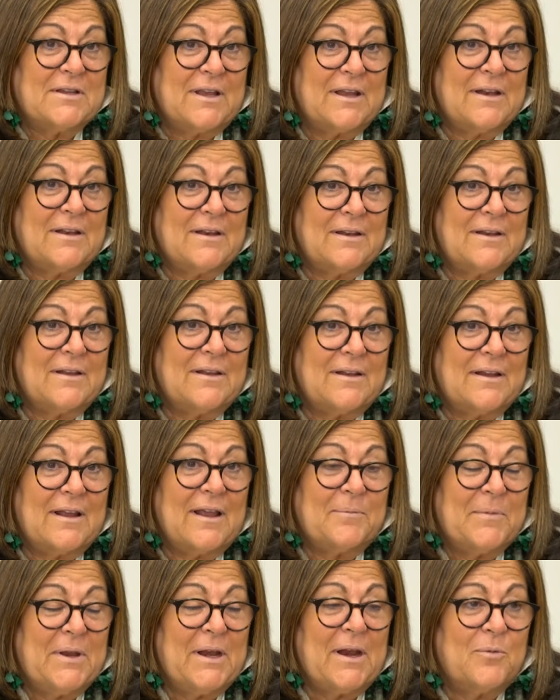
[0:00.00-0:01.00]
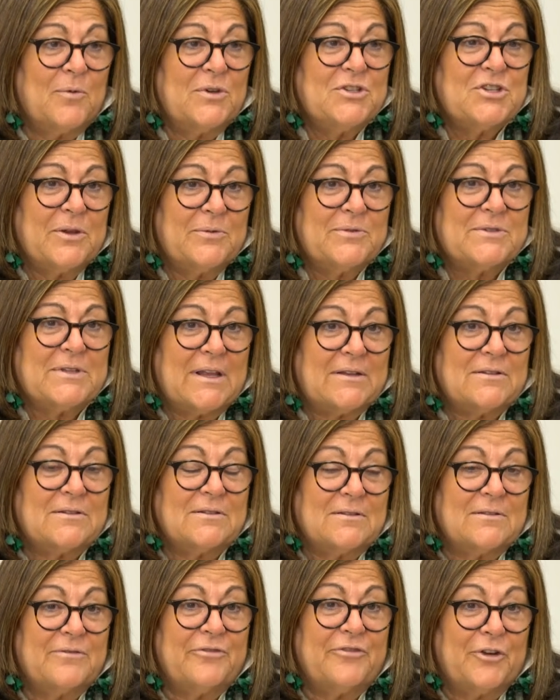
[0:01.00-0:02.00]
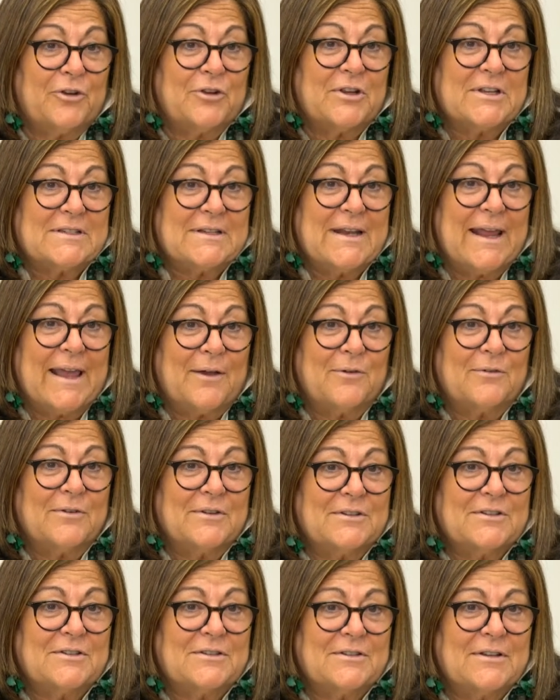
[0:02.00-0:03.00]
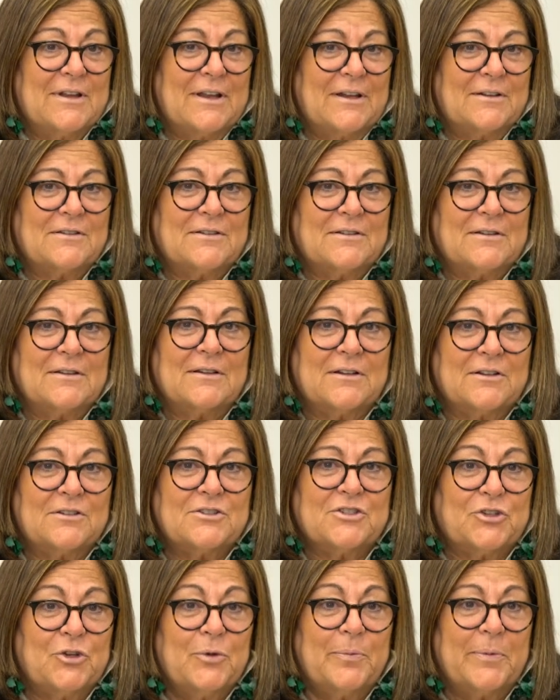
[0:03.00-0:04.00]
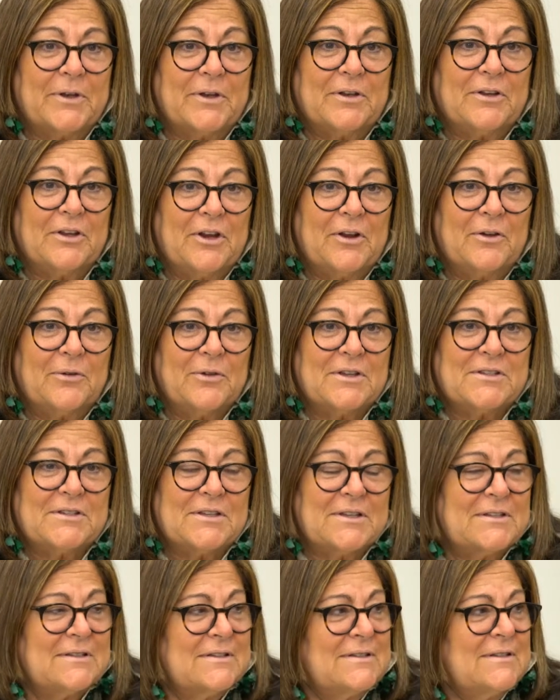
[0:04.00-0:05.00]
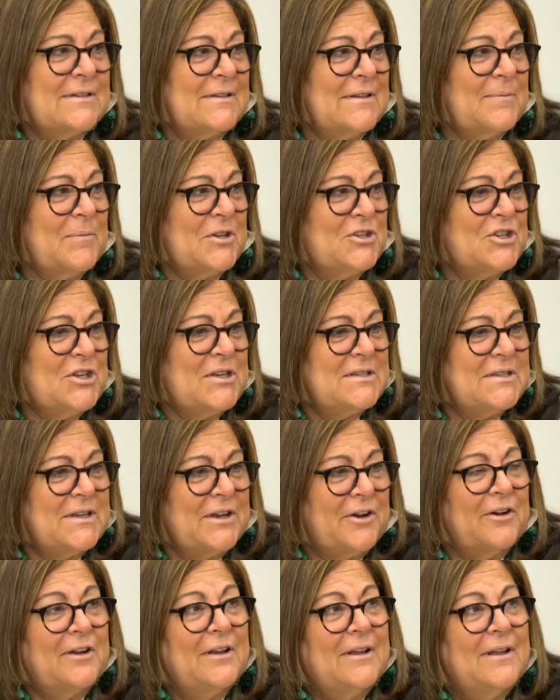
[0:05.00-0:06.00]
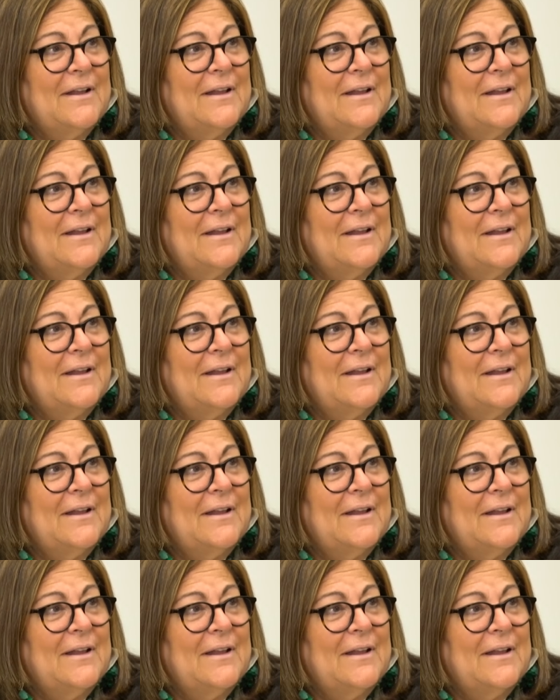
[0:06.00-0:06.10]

And I mean, I wish I was that fearless now, and a little stupid, you know, because it's much easier.